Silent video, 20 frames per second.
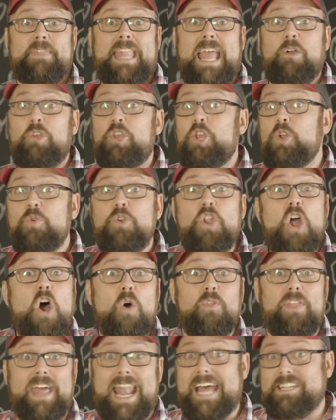Now, you
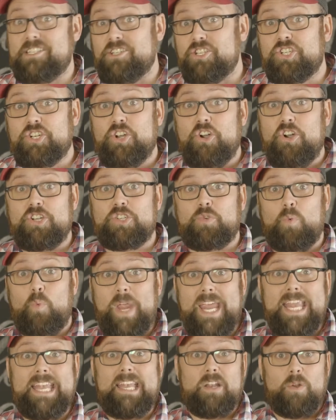know that as a church,
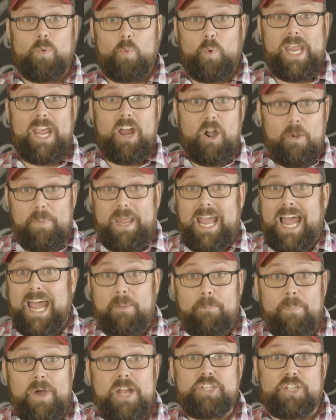we, we are
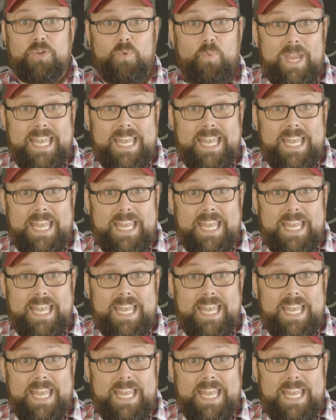behind budget.